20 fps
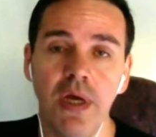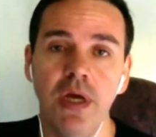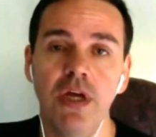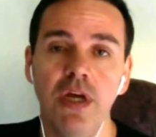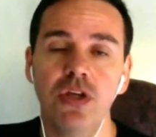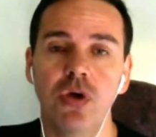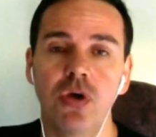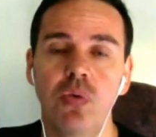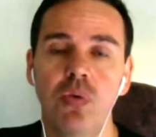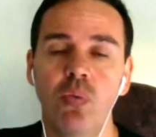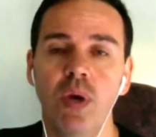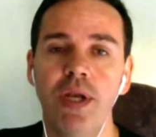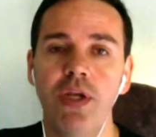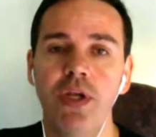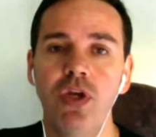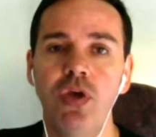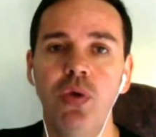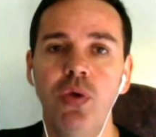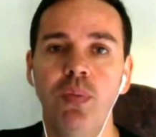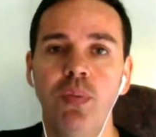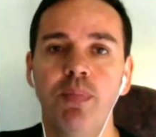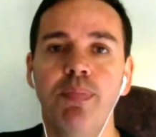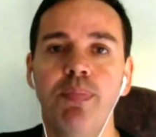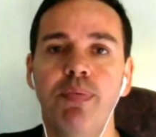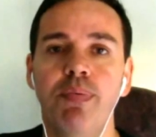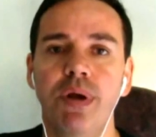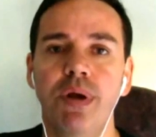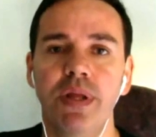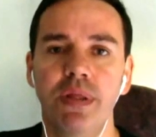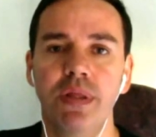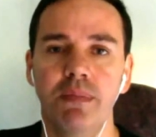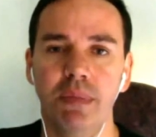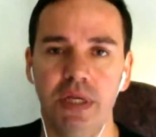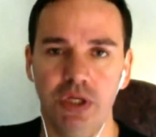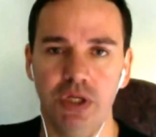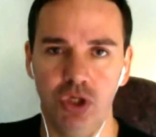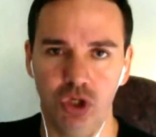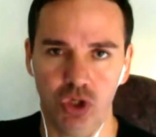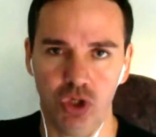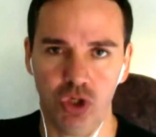So when you bring them
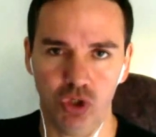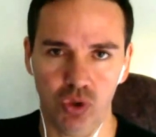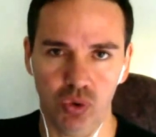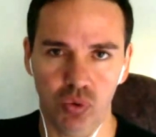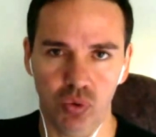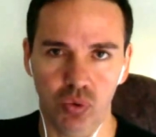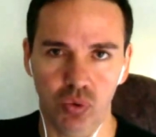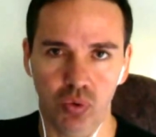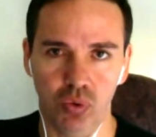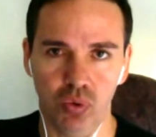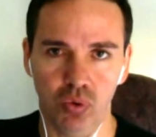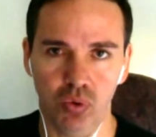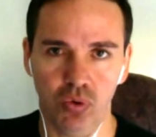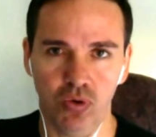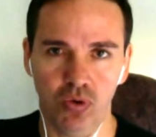into your